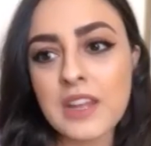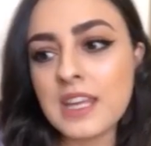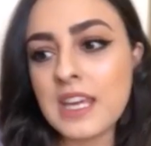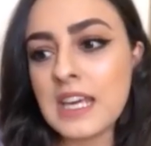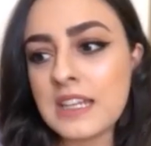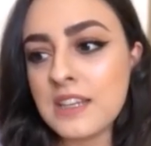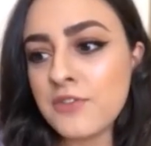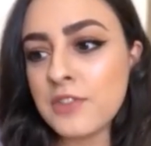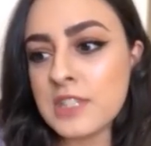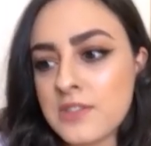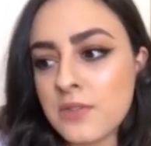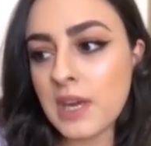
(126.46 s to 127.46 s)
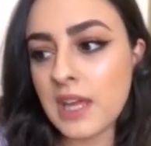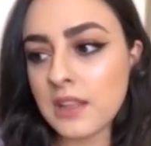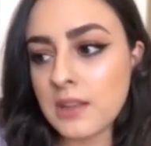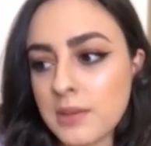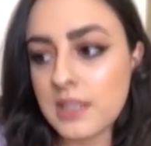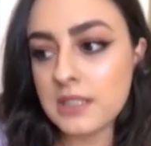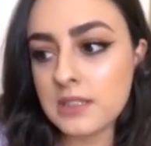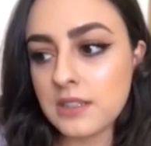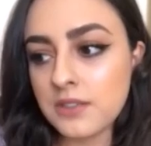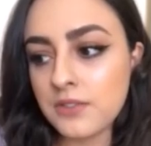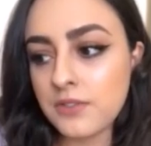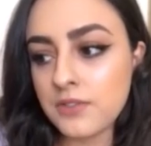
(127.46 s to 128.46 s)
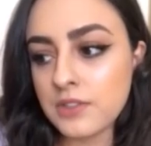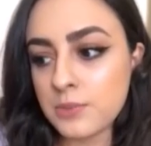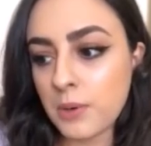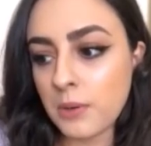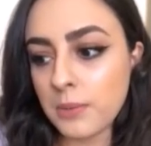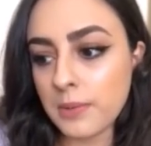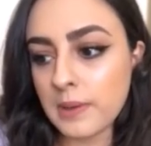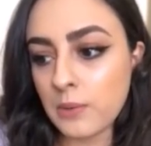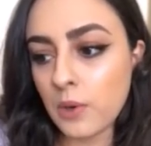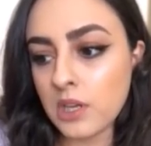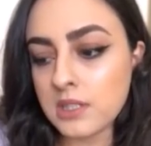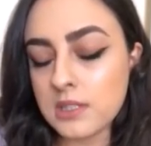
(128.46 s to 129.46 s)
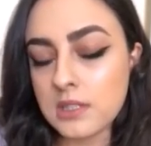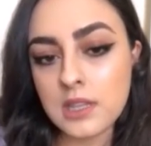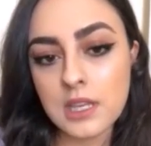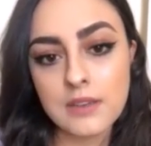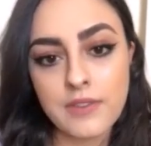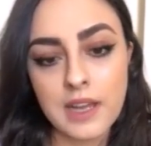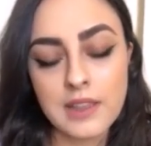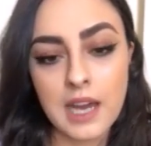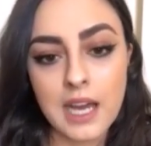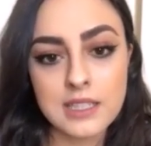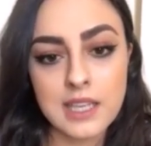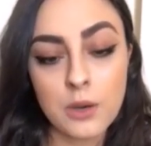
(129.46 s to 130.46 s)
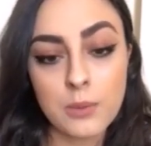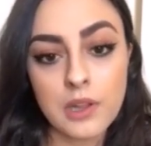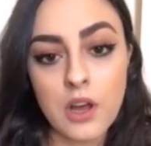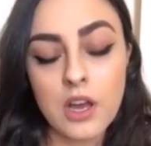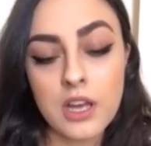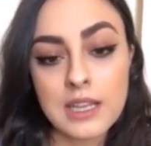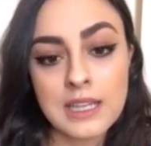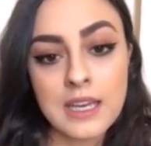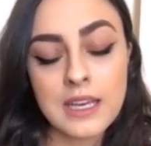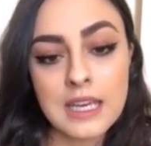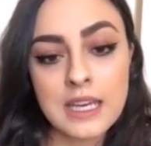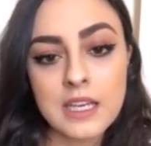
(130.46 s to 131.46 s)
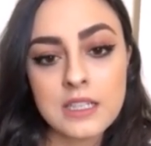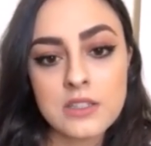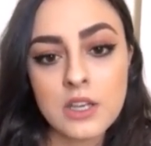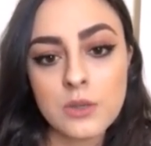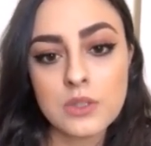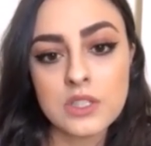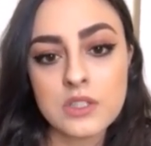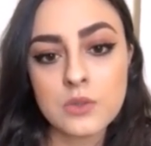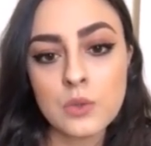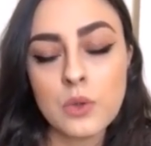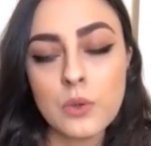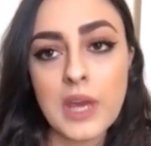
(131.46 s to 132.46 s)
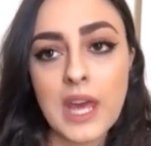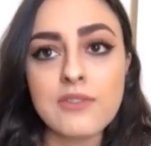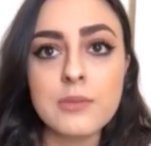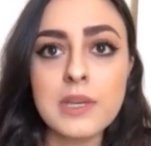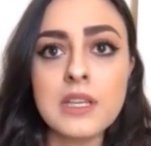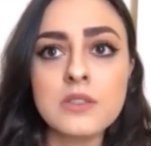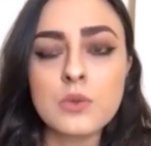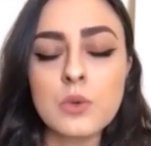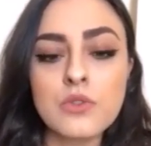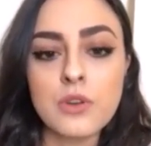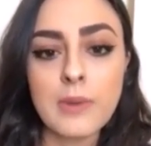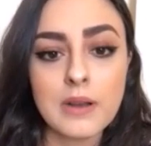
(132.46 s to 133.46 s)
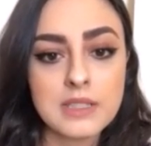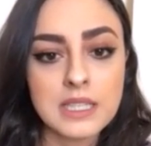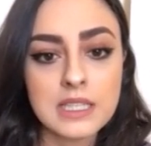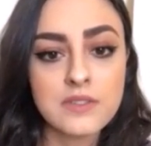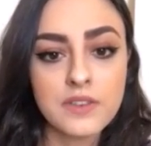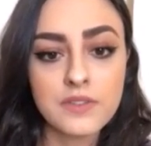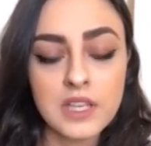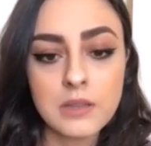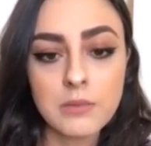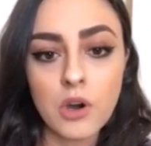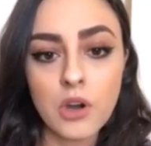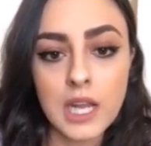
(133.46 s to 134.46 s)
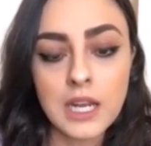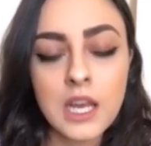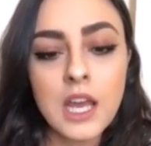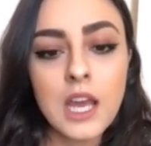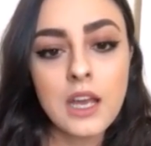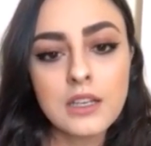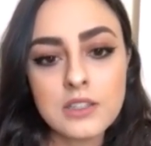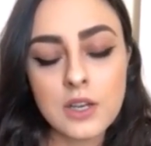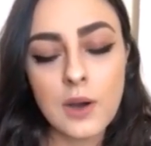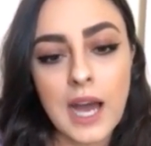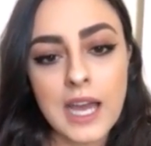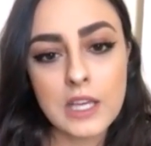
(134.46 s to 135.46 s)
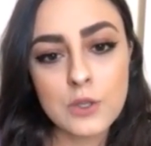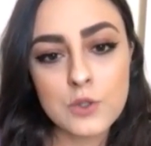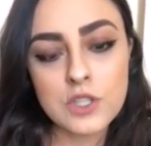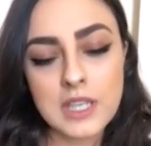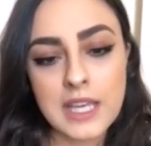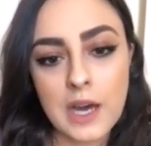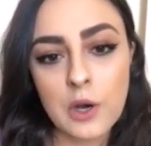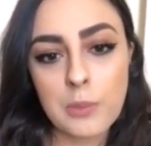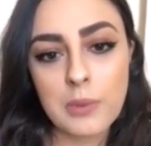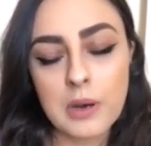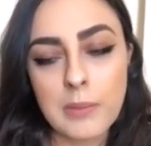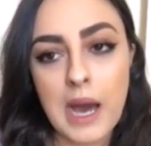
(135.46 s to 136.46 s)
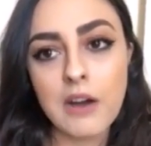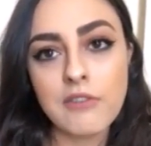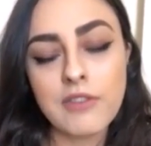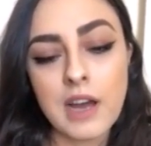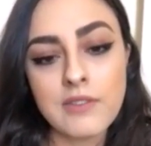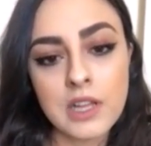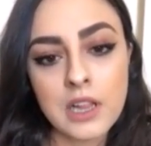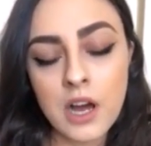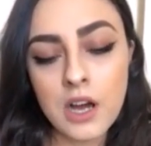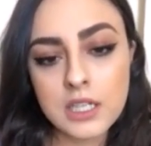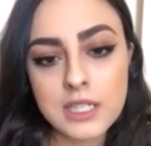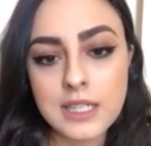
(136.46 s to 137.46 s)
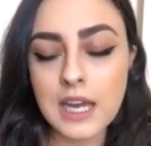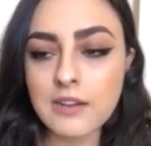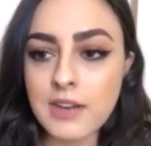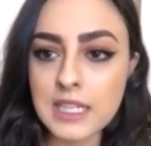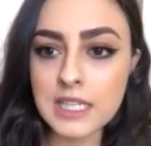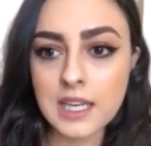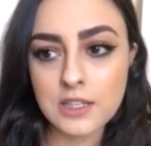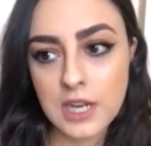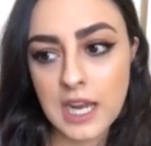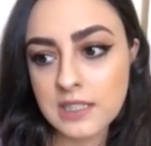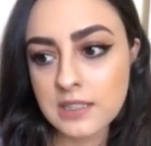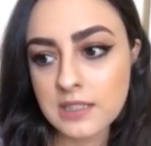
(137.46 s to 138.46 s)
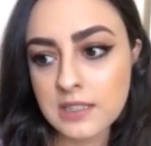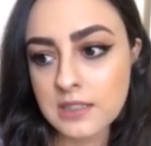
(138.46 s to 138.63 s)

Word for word: the difference for me, I think the biggest difference probably was the fact that I had to get up a lot earlier here. So the school, we have to be in school for about 6.50 in the morning. So I usually get up at about 5 o'clock, get ready, get dressed,